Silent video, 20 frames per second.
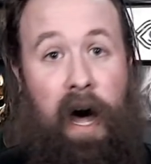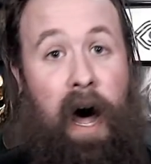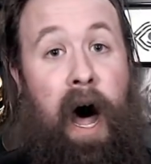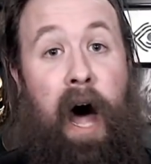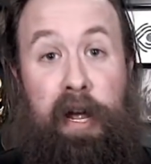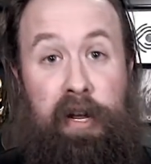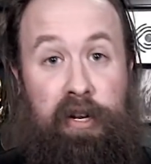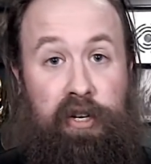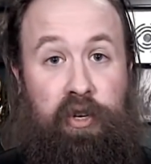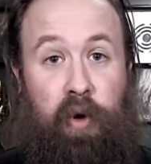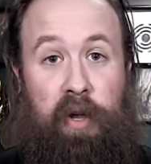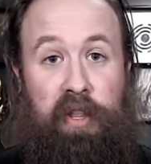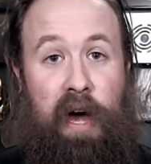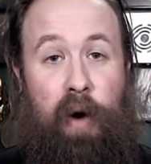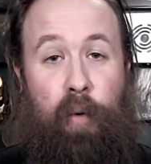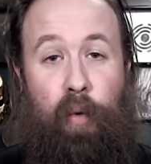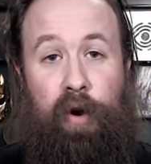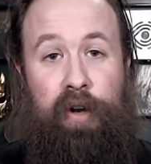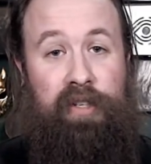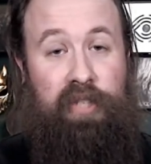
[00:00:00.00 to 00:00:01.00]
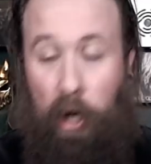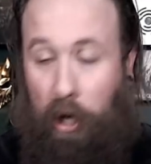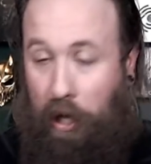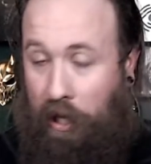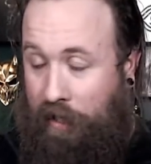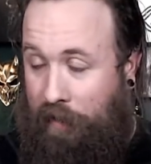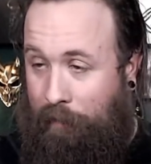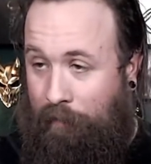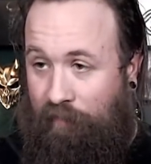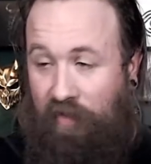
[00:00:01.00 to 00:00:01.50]
I enjoyed that one a
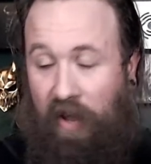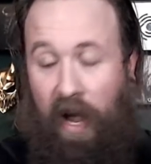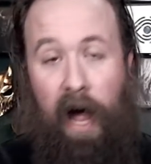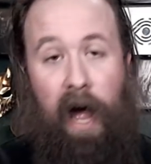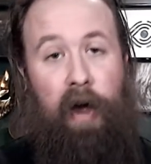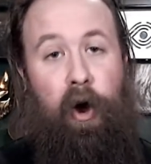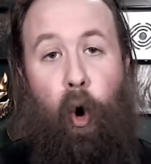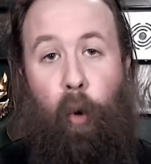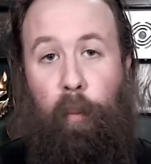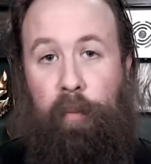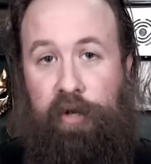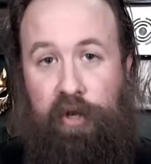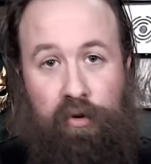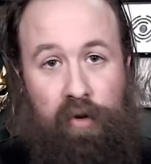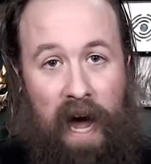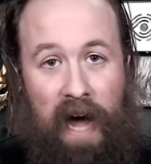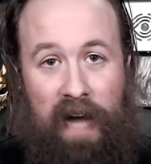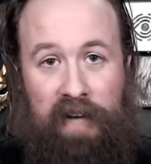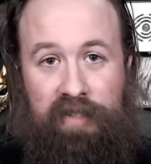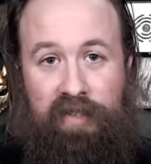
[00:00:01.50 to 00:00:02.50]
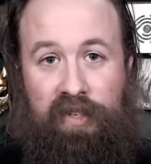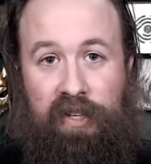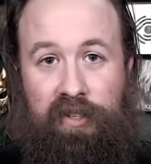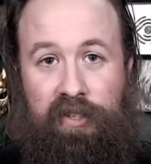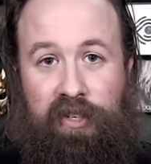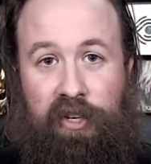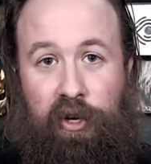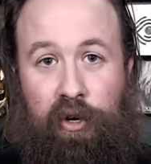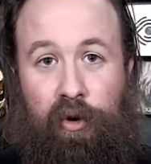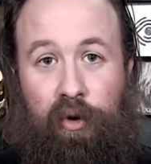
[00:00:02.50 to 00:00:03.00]
ton. I hope you guys did
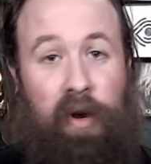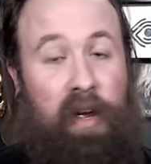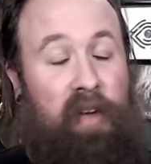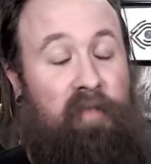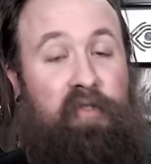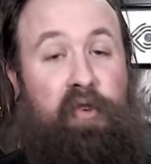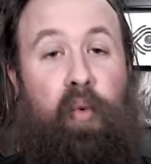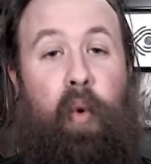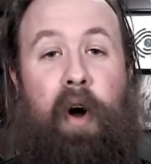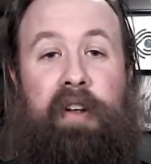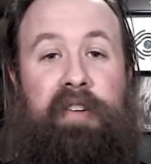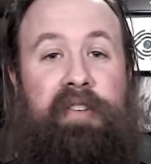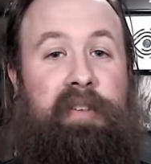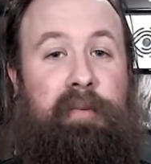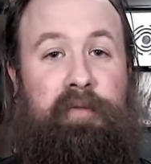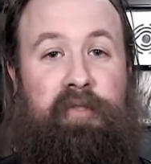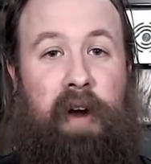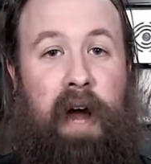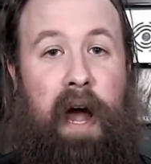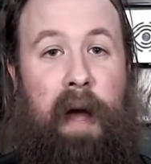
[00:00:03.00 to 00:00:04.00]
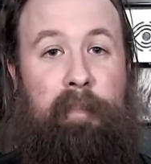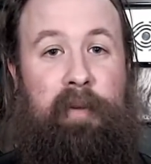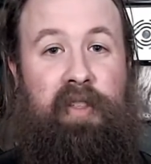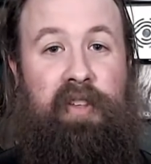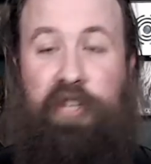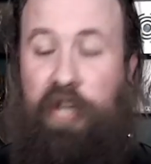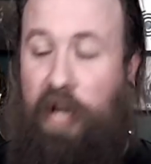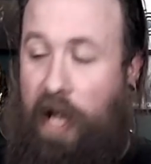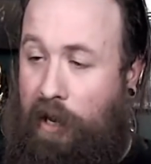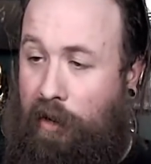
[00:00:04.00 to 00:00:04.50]
too. If you want to subscribe to the
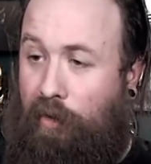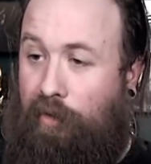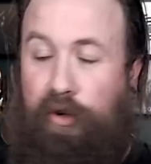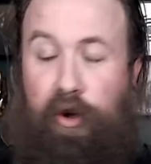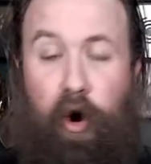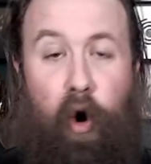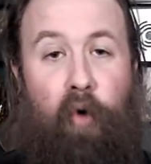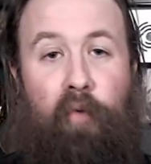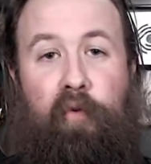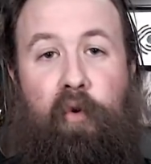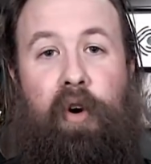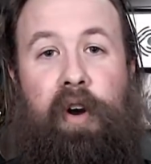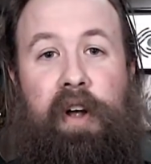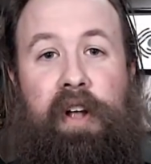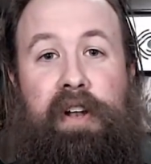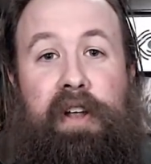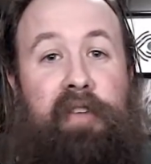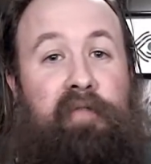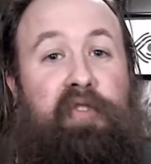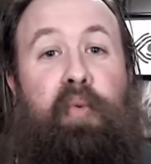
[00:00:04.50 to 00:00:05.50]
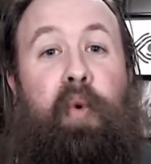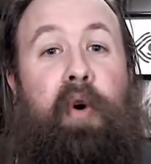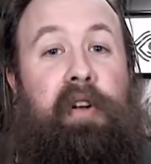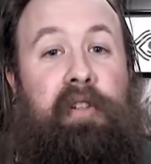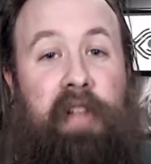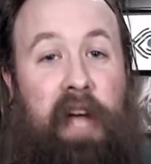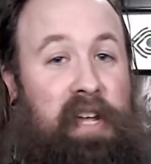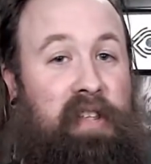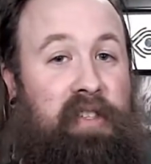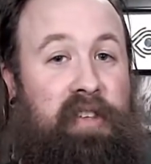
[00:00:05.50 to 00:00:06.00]
channel, go for it. If you want to
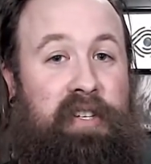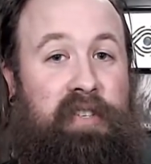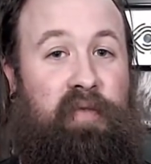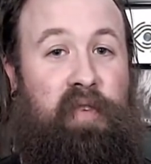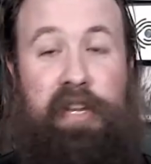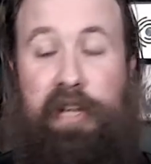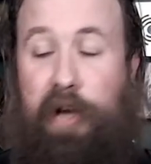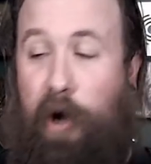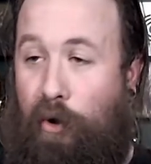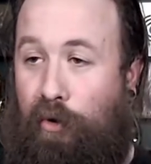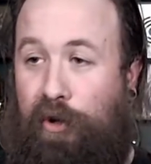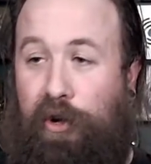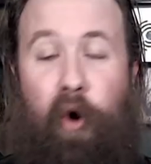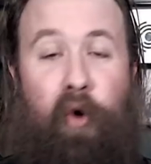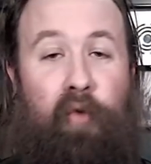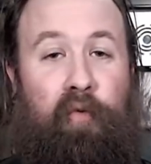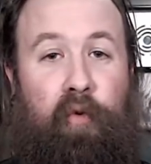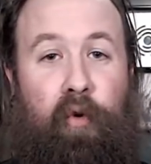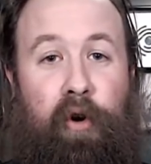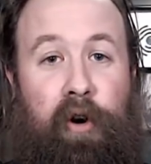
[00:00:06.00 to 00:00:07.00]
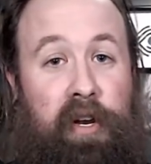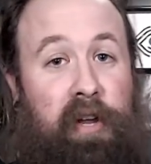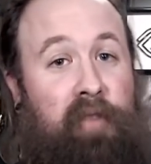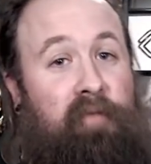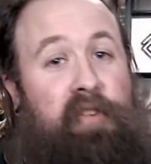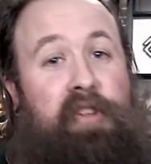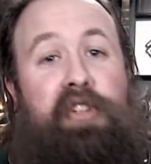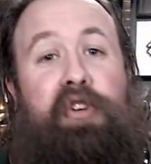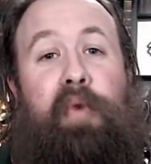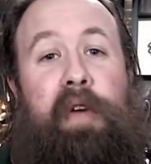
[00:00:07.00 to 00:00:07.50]
like this video, go for it.
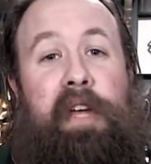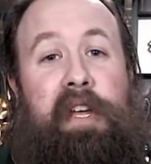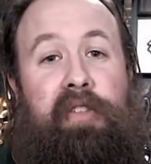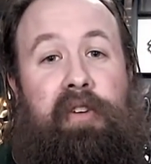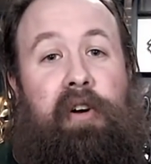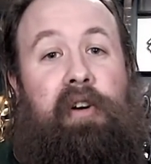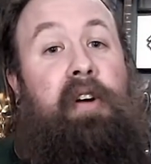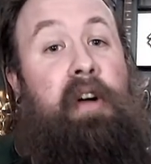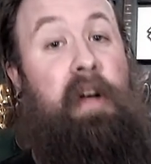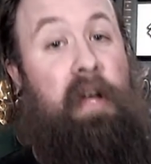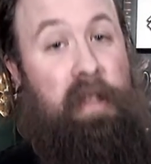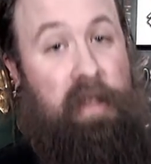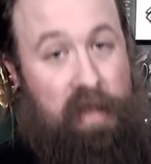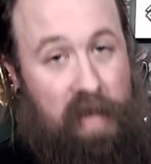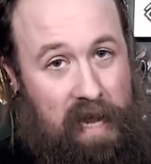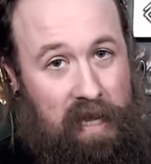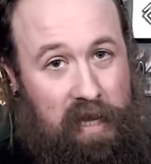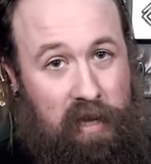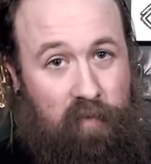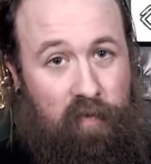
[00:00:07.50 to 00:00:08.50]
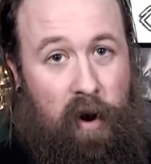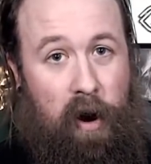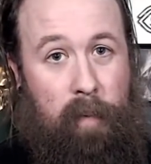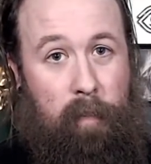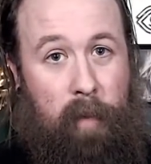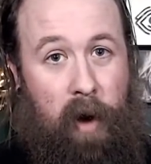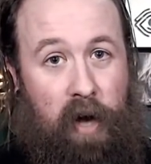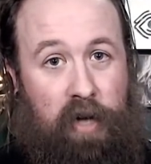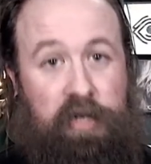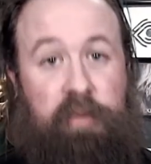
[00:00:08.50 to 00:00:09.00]
If you do either, thank you very
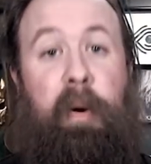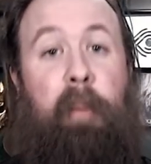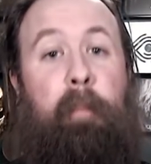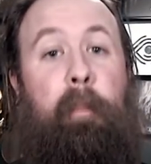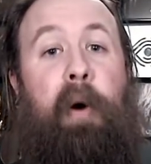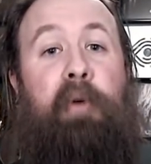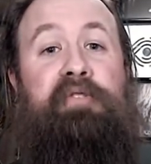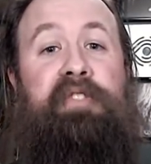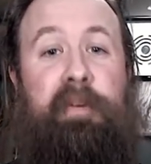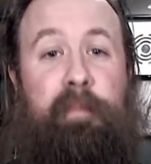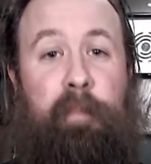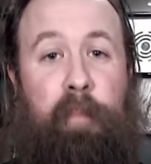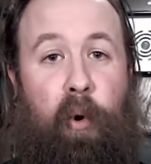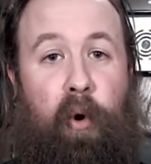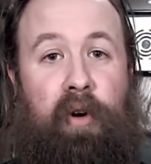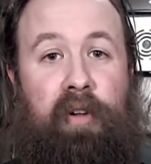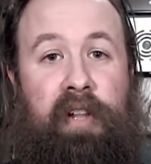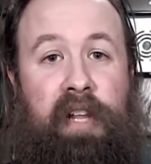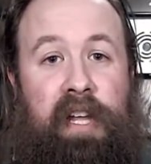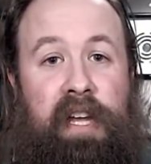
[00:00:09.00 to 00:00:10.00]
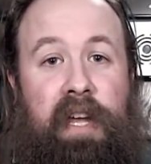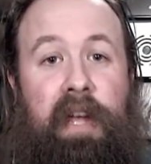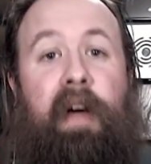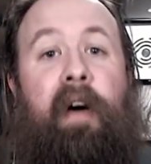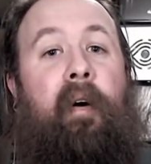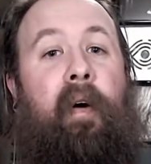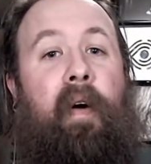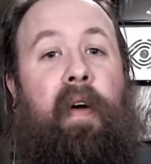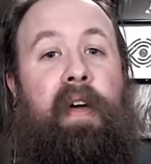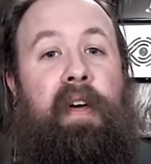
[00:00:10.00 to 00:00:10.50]
much. But most importantly,
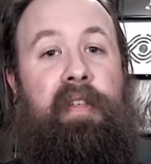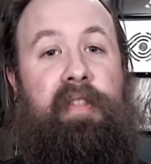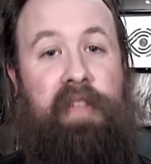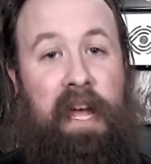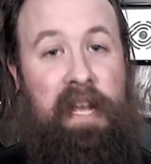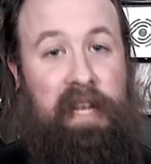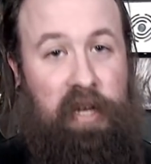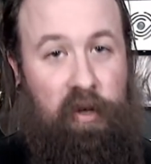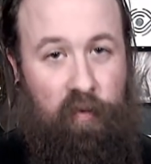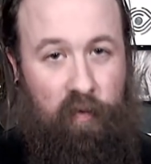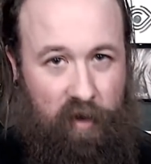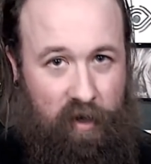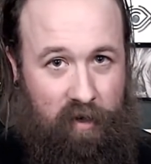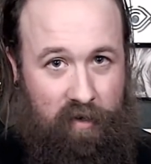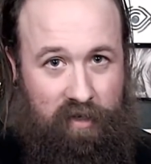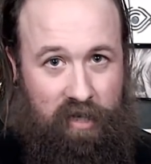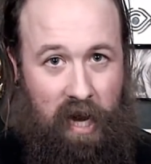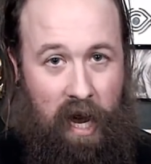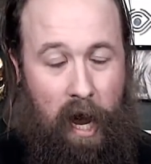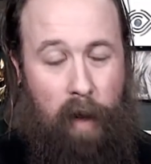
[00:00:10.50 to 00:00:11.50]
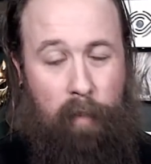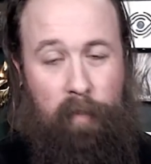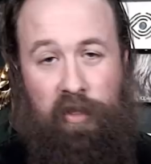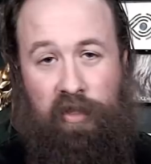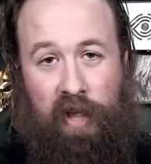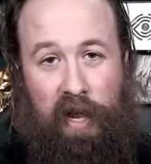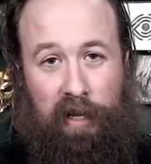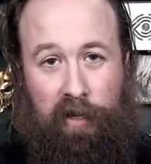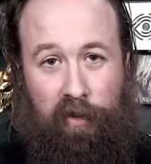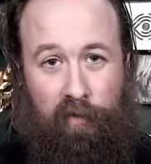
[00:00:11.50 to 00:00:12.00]
thank you for your time and
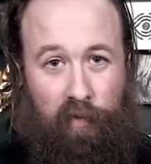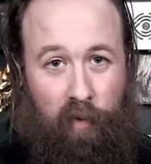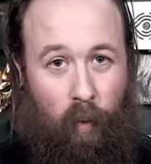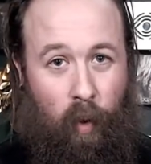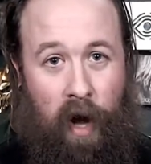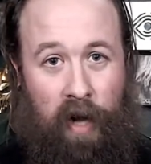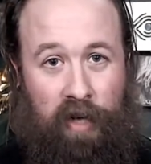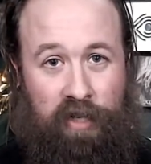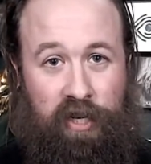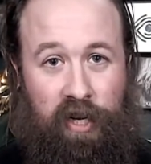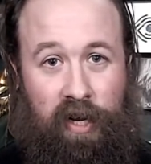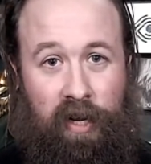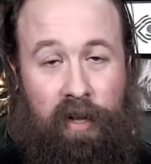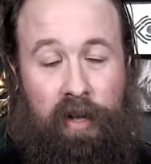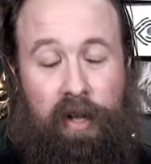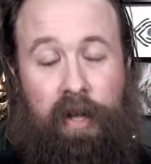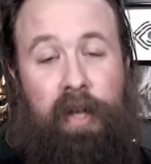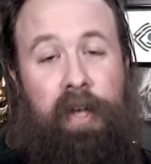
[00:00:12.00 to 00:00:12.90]
thank you for watching.